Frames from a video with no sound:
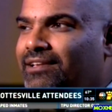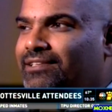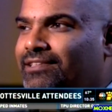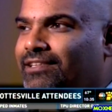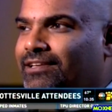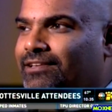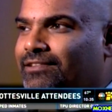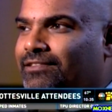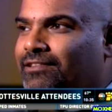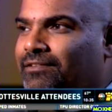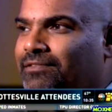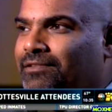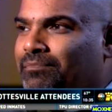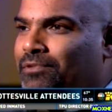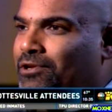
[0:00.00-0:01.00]
is
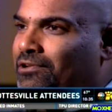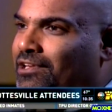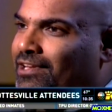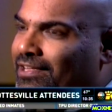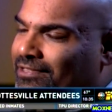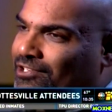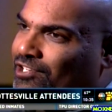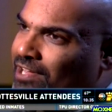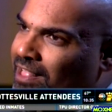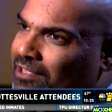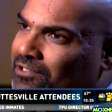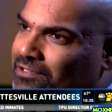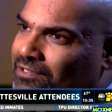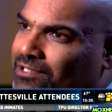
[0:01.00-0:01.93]
the beauty and the challenge of